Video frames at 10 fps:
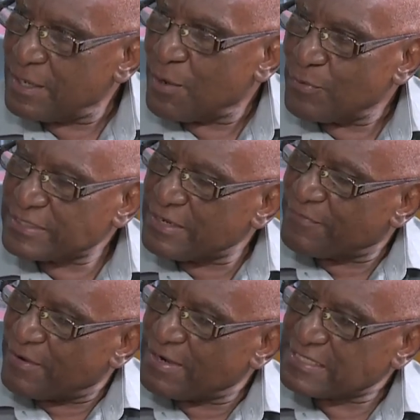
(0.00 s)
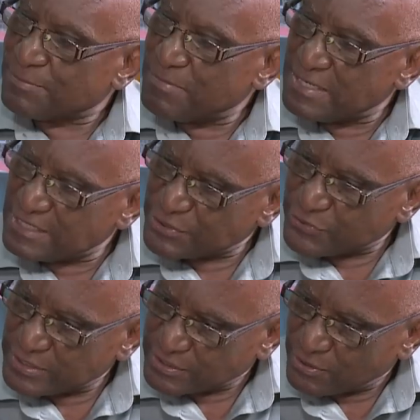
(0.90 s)
which the various
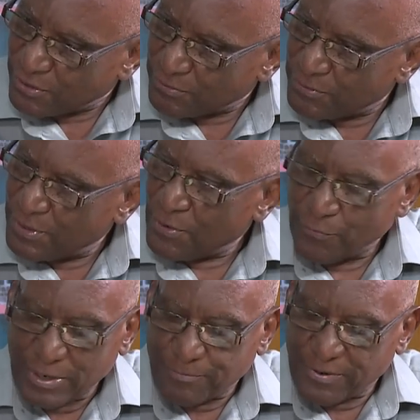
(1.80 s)
ministries now will